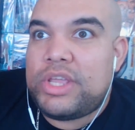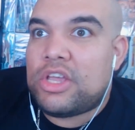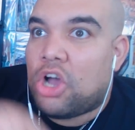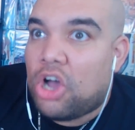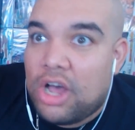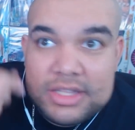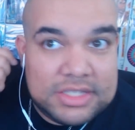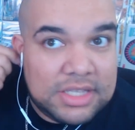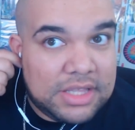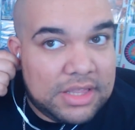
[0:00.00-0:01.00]
caught
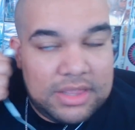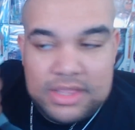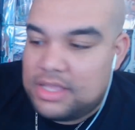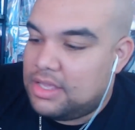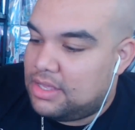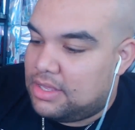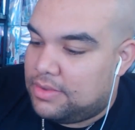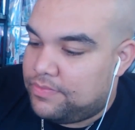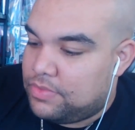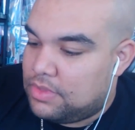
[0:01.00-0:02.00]
the
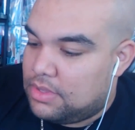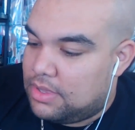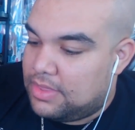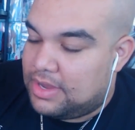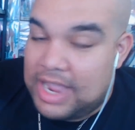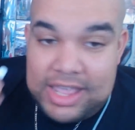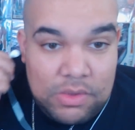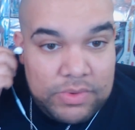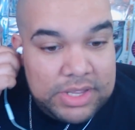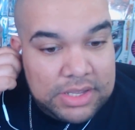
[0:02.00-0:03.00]
guy that
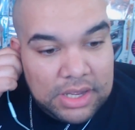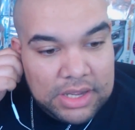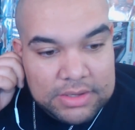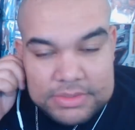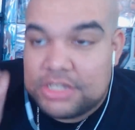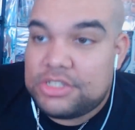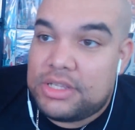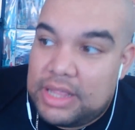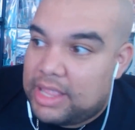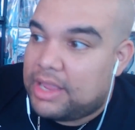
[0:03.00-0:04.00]

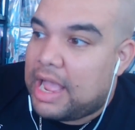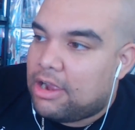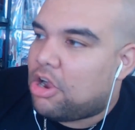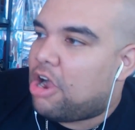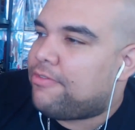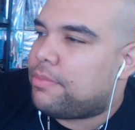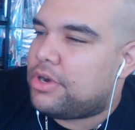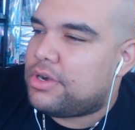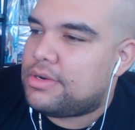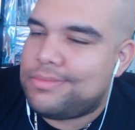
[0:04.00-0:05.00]
that they got caught for
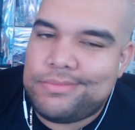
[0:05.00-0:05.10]
murder,